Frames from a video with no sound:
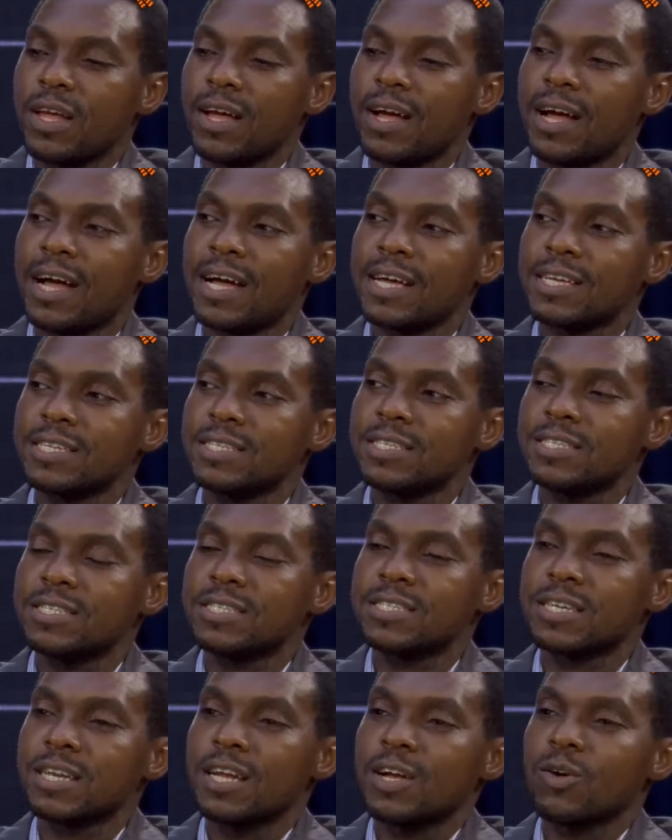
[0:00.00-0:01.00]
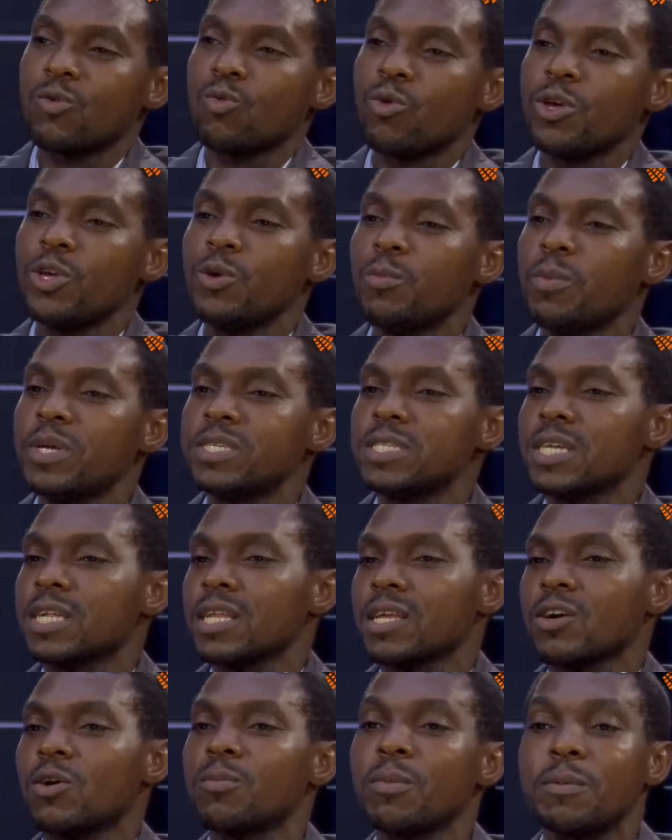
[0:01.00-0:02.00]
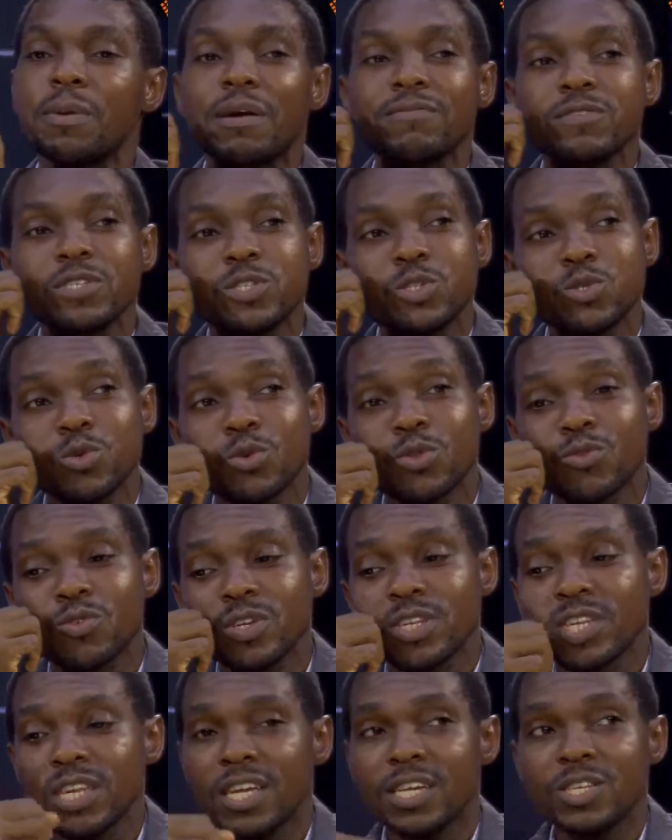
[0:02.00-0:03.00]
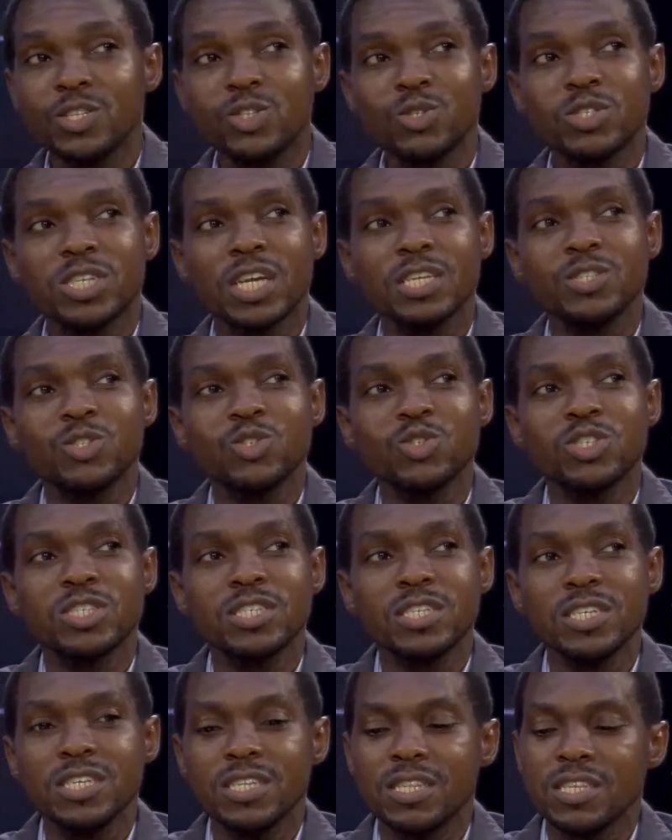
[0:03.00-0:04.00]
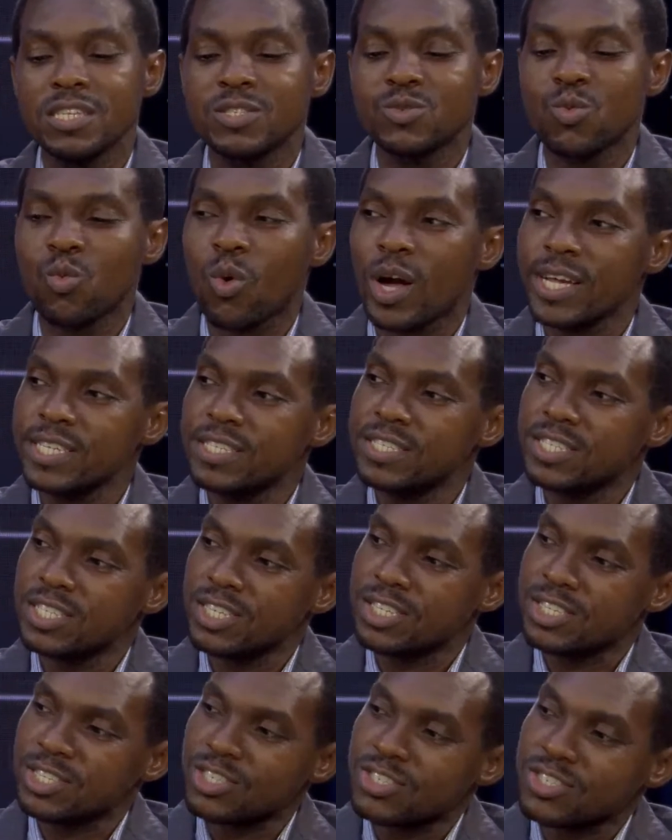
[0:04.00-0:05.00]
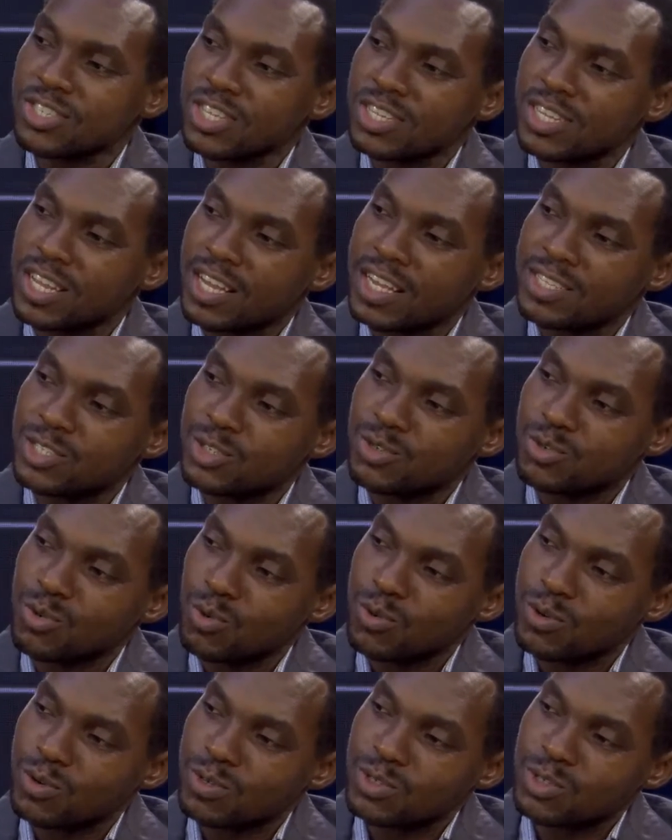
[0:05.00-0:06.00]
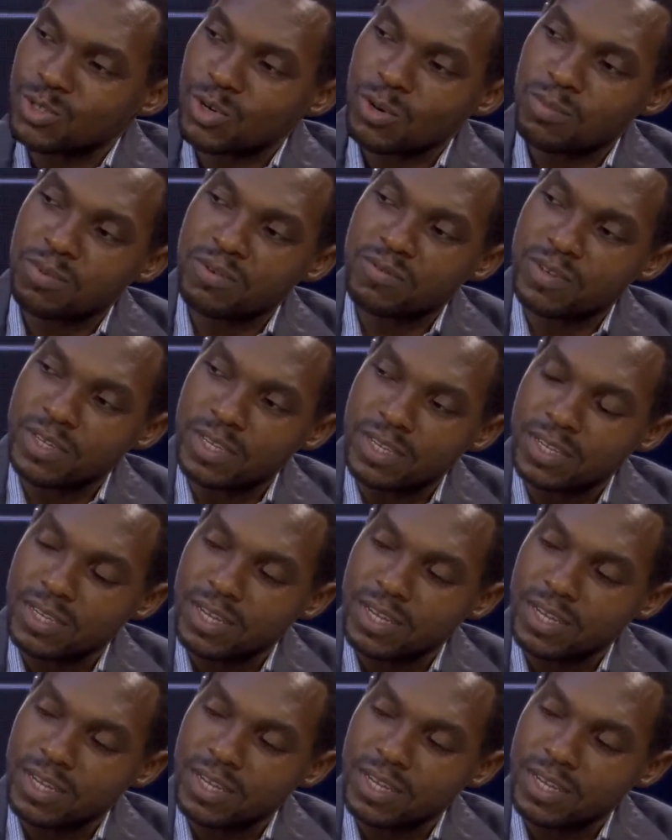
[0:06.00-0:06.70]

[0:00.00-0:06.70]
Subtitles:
and when you basically come maybe after 2-3 days, you tend to see this whitish thing that has grown on top of it.